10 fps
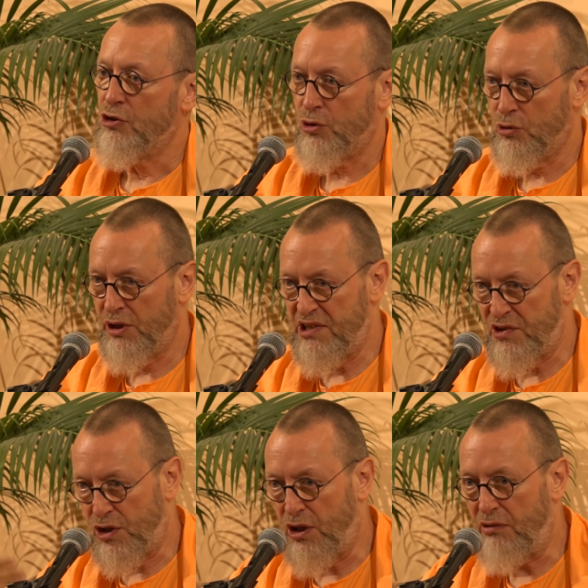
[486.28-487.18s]
So you
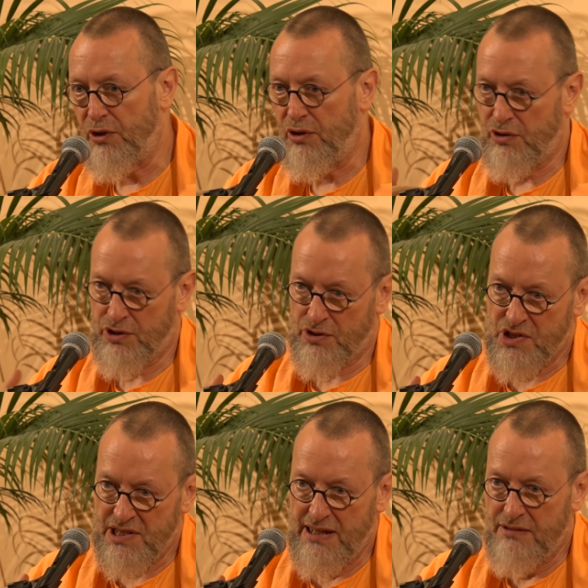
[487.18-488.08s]
discover
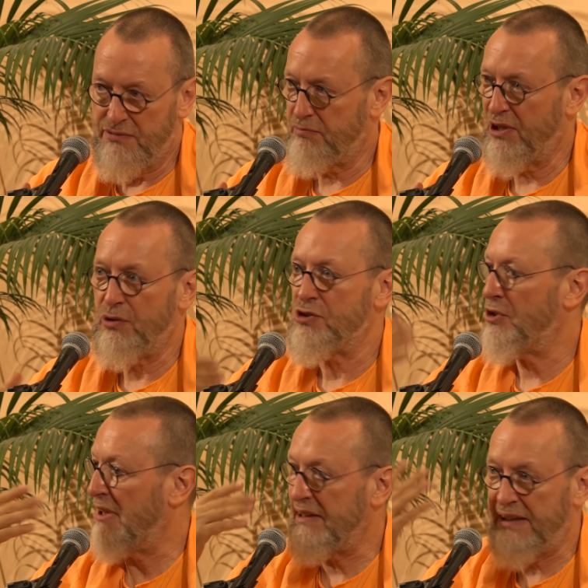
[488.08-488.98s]
yourself because
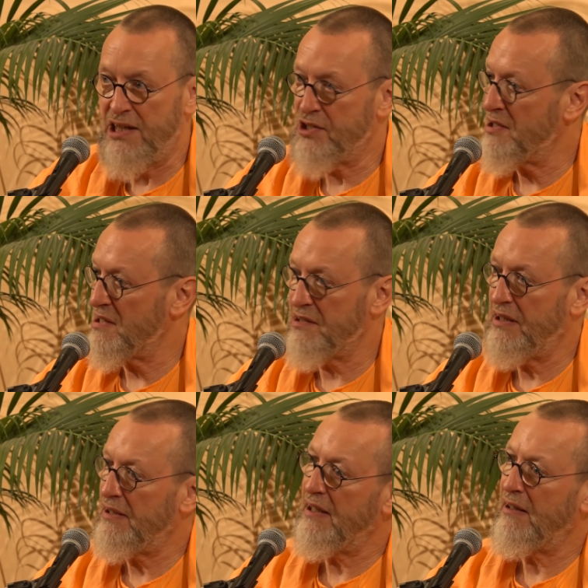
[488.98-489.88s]
your intelligence is
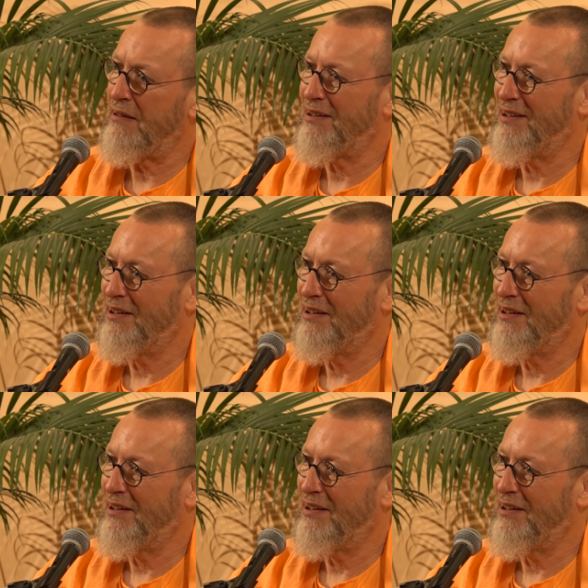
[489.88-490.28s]
still there.